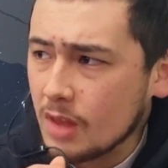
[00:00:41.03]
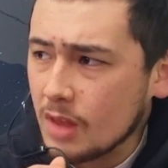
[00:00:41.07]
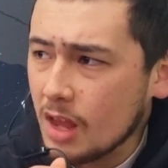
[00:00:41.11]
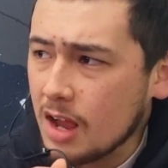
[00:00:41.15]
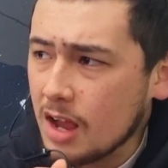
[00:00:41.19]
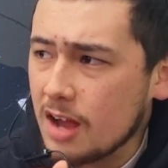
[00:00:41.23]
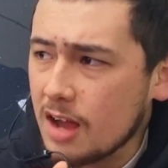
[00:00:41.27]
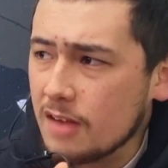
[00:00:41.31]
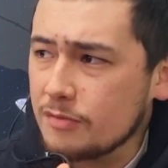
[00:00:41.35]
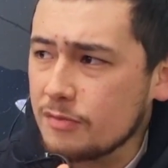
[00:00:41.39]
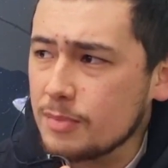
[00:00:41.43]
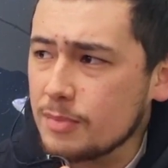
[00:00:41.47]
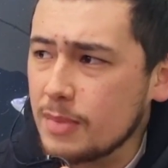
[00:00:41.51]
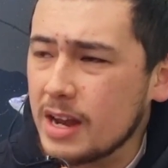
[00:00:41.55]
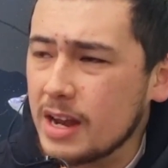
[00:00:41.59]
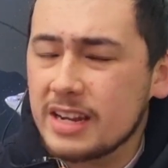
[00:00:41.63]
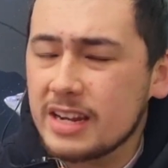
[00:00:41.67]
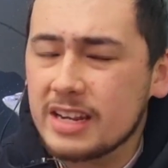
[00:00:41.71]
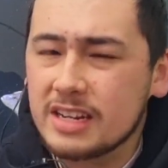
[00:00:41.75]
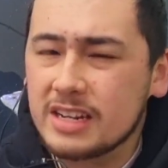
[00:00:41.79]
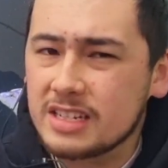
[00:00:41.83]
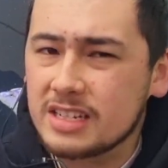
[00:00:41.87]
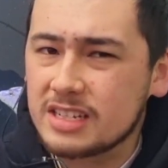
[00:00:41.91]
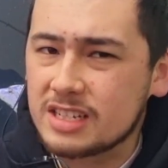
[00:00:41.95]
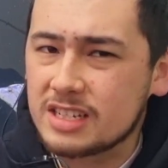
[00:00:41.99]
I haven't made
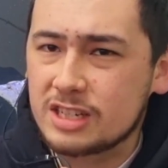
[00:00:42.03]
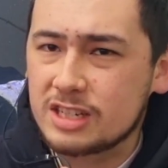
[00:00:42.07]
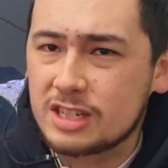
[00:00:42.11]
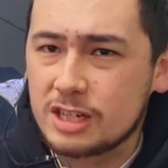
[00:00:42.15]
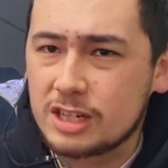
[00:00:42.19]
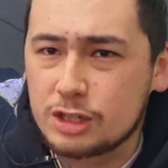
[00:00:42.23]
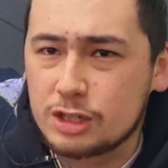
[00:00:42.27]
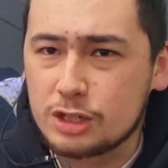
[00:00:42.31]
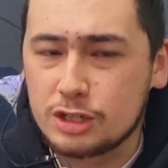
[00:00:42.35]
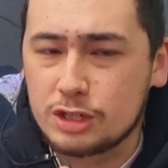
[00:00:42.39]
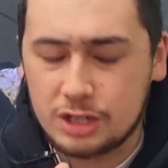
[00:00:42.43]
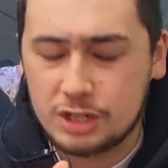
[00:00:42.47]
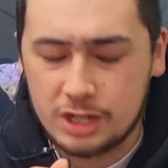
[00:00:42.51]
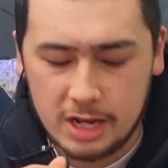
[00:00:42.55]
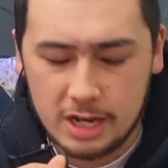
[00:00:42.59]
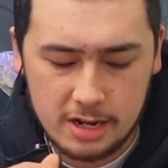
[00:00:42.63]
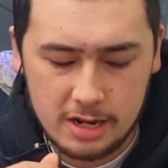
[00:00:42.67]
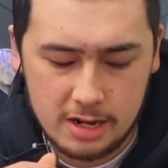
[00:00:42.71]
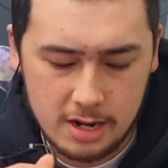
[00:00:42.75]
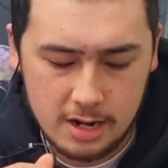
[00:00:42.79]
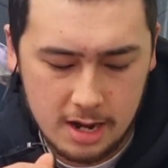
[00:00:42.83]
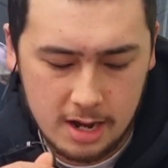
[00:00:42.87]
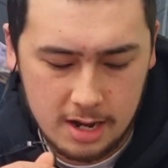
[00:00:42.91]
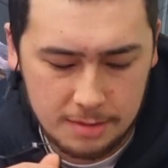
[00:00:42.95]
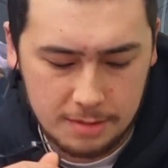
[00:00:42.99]
any decisions yet
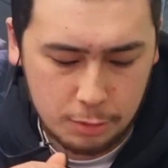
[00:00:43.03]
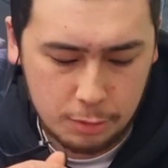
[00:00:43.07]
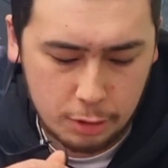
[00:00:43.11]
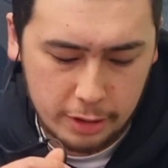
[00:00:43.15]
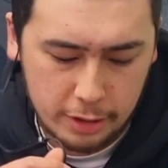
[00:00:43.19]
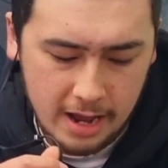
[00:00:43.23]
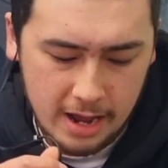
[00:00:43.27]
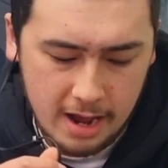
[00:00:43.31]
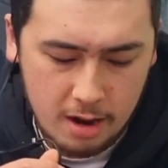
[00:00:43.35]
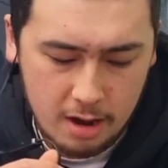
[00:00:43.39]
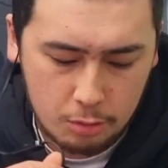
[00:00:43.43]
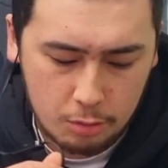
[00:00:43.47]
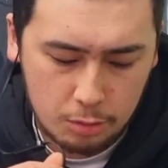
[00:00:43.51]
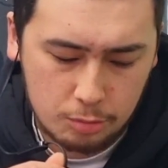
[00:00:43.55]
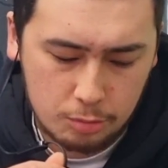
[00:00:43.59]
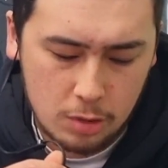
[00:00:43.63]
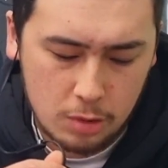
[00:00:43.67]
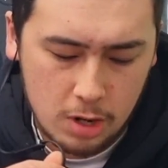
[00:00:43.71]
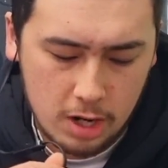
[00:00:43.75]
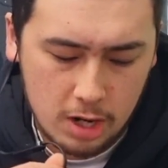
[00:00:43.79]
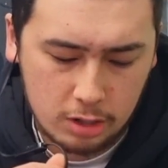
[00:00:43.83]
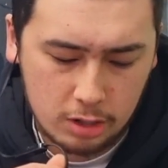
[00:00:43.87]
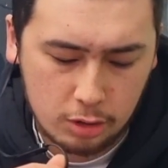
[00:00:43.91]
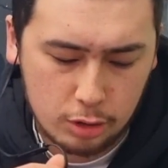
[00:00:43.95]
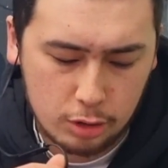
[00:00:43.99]
on how it will
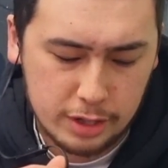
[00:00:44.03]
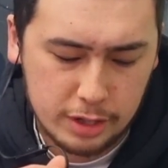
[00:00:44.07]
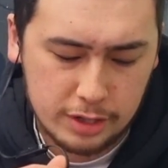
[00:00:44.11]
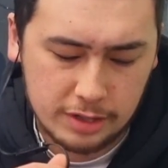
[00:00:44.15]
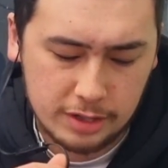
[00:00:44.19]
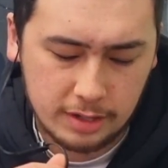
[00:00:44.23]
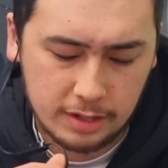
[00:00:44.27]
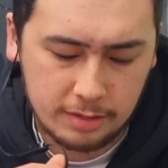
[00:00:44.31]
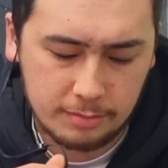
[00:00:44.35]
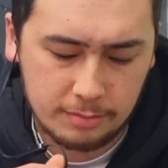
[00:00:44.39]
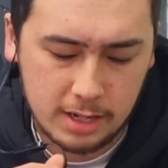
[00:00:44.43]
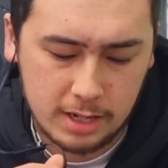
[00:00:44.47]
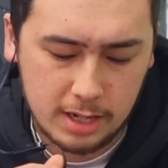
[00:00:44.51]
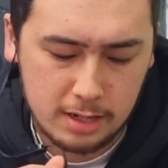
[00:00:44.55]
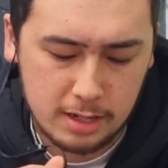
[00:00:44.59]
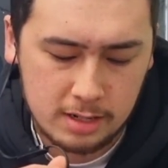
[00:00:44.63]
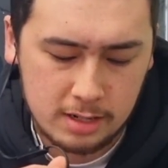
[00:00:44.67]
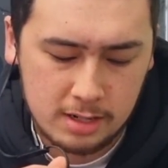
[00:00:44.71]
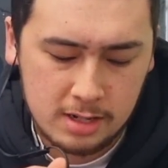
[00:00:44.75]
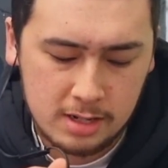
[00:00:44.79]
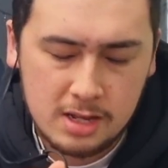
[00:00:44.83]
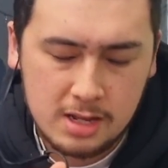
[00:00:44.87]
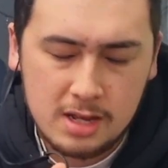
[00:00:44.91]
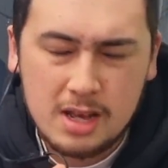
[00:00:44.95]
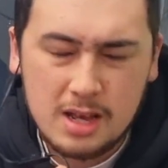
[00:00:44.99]
work or anything, but
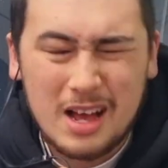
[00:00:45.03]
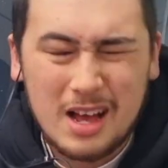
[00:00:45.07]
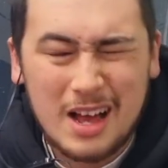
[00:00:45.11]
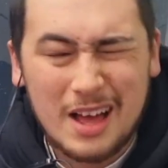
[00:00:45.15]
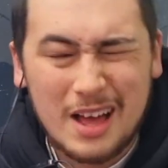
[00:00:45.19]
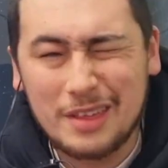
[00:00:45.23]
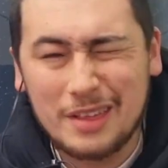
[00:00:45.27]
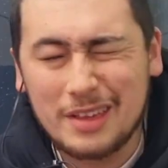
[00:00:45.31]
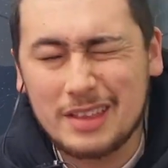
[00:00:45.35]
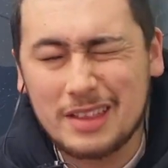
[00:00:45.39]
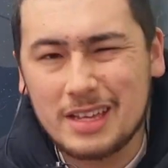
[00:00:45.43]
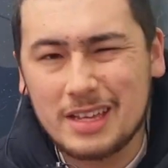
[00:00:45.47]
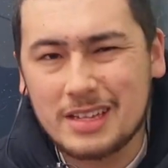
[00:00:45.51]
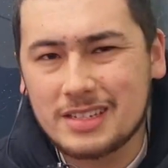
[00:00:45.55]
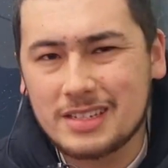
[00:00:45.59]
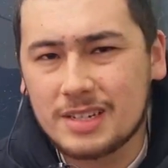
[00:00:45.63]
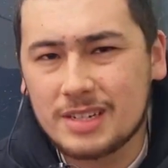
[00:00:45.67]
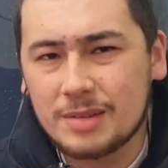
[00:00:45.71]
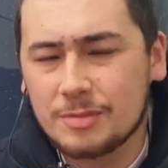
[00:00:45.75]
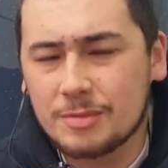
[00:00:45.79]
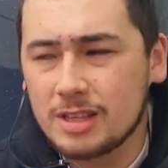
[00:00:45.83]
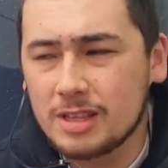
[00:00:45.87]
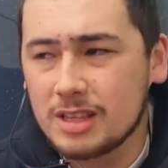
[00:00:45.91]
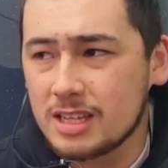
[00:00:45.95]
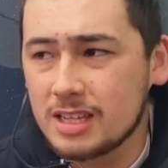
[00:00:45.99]
I think that's
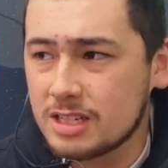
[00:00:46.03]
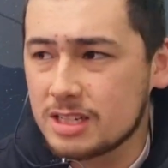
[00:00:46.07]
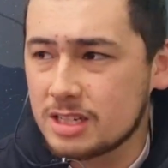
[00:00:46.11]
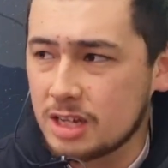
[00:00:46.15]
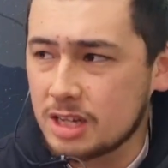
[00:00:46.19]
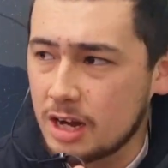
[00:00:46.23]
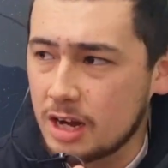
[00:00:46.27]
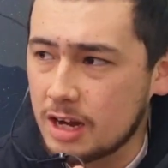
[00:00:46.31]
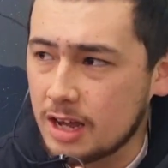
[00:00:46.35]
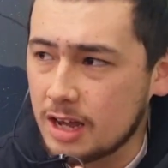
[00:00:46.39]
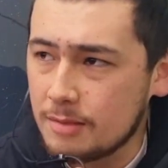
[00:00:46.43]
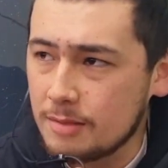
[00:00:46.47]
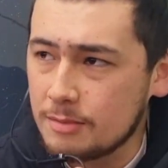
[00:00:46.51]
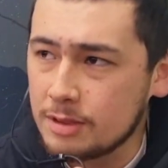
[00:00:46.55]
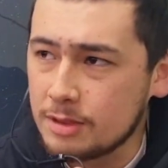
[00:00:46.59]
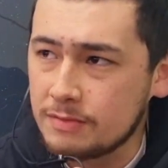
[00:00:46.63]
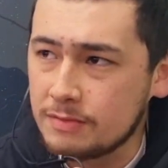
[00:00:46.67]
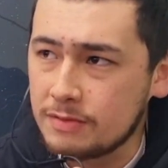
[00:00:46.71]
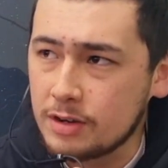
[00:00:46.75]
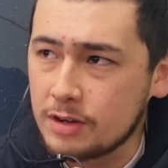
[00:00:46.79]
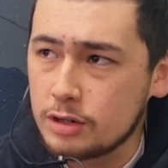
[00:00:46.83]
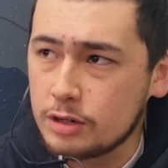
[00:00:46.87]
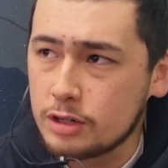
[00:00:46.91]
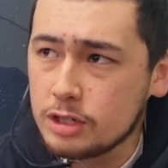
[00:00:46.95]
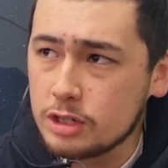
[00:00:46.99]
something that's going to come in the
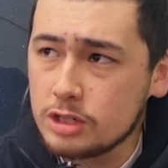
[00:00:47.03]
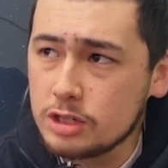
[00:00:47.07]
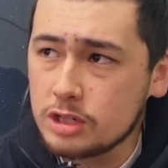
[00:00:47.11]
future.